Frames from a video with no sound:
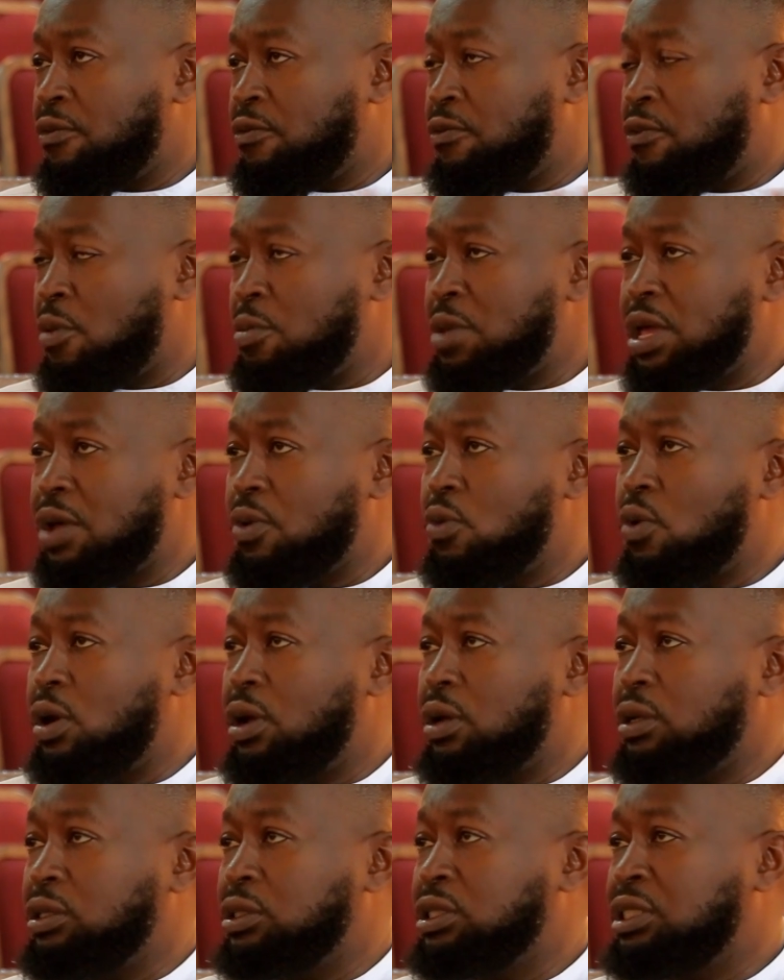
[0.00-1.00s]
For me,
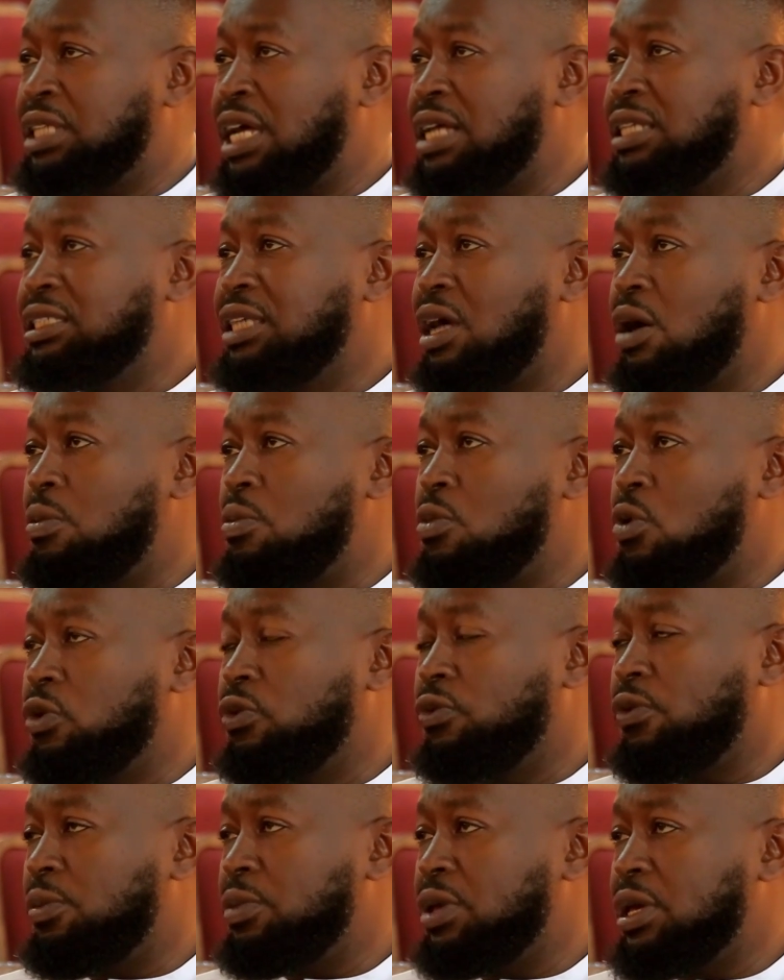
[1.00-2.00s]
what stands out
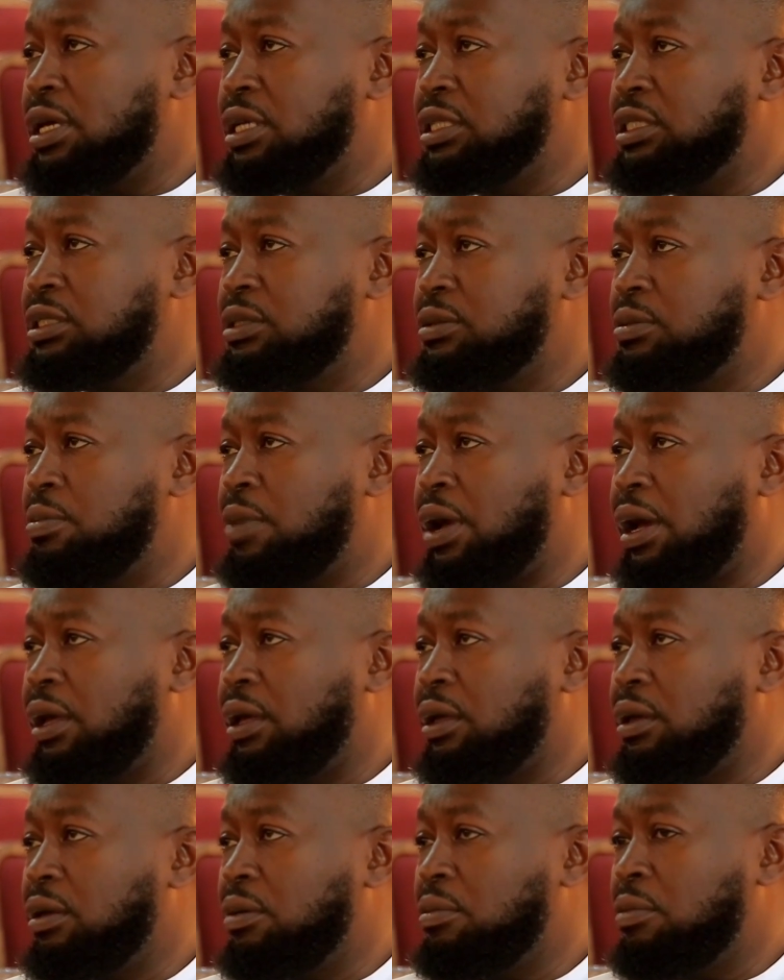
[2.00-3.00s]
most for me is
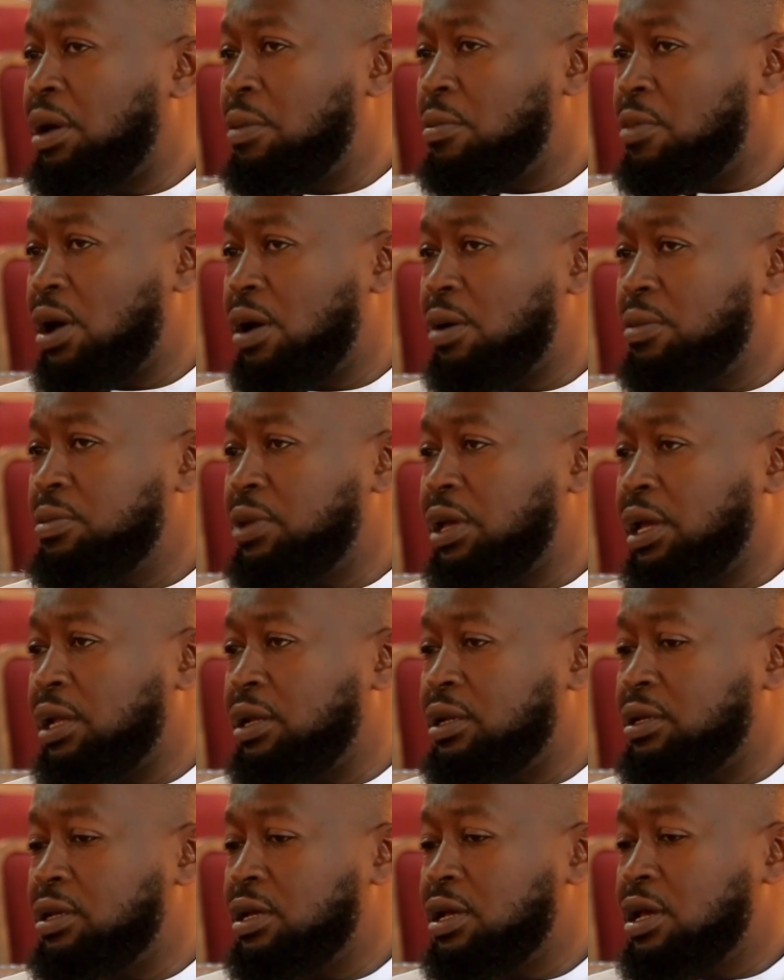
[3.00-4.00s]
my mom
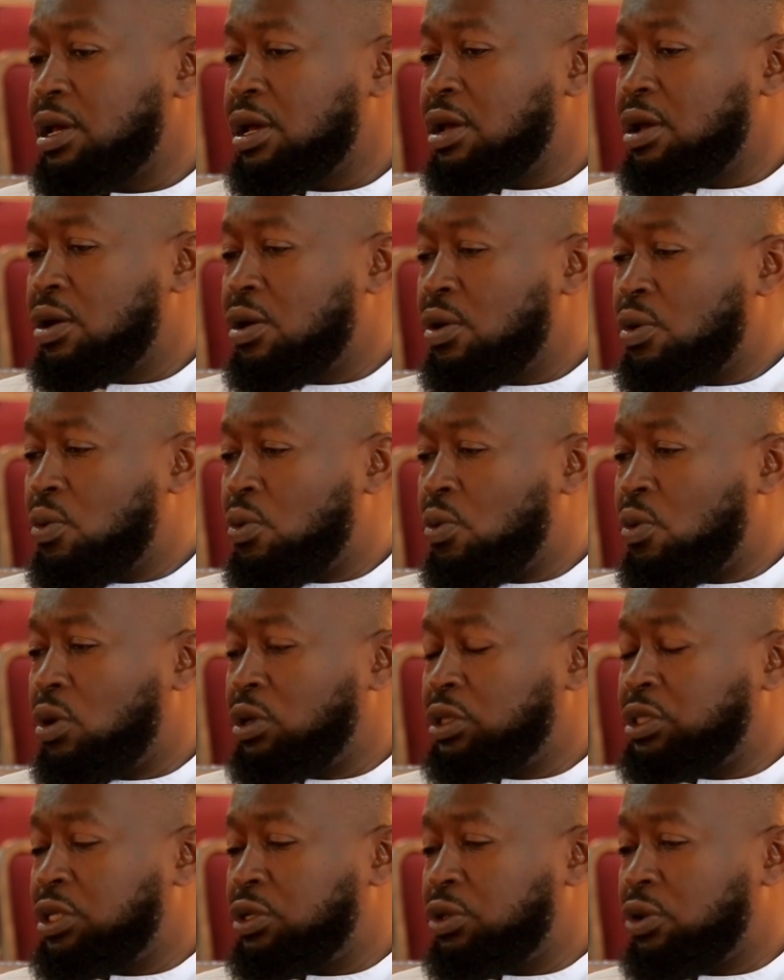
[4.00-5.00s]
and
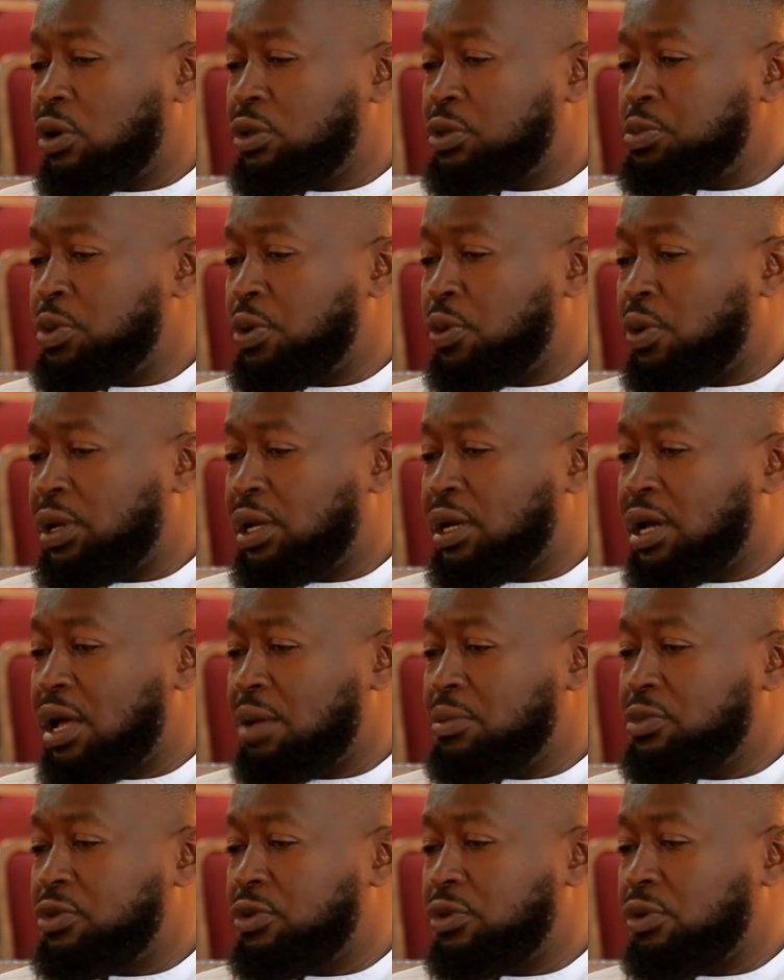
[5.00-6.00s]
what she taught me when it
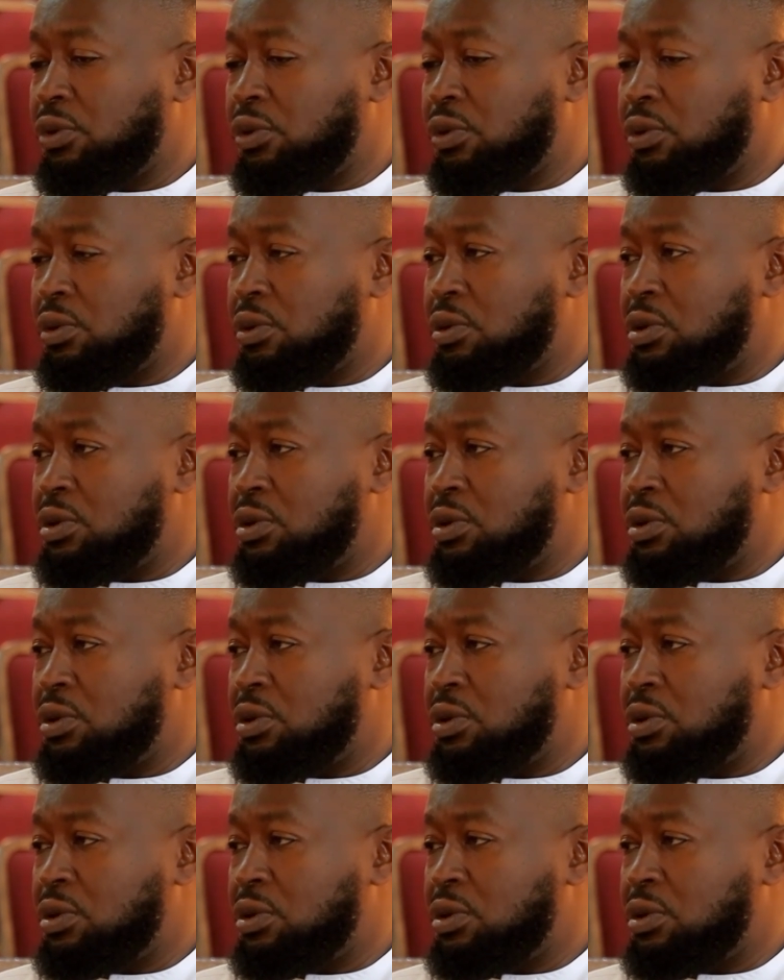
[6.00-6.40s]
comes to